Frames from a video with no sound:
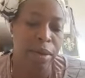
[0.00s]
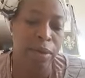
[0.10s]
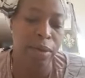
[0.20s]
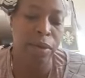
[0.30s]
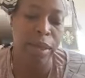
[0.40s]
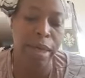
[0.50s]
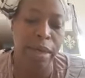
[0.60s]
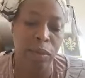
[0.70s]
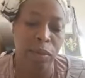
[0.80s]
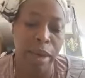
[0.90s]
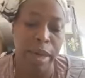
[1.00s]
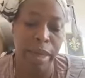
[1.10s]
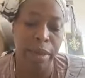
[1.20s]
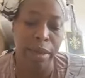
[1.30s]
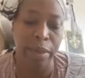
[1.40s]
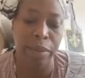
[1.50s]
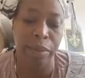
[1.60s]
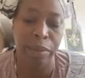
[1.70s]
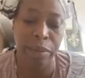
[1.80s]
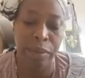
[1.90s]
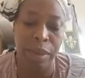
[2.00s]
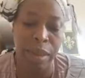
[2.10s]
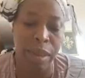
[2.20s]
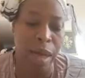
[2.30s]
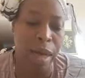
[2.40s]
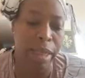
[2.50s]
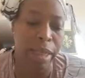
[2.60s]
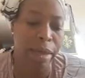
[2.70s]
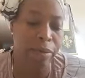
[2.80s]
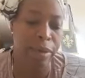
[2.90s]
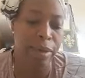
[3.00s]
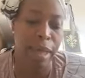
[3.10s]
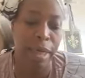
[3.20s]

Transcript: So that's why God give his